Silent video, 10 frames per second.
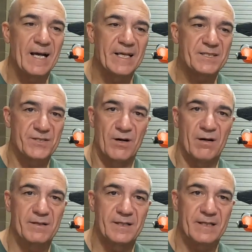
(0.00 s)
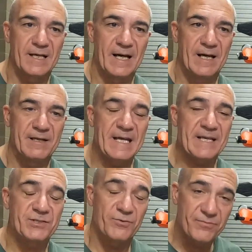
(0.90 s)
It's not. In
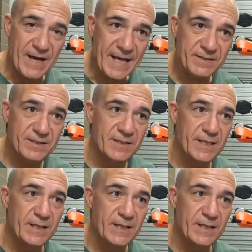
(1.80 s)
actual fact,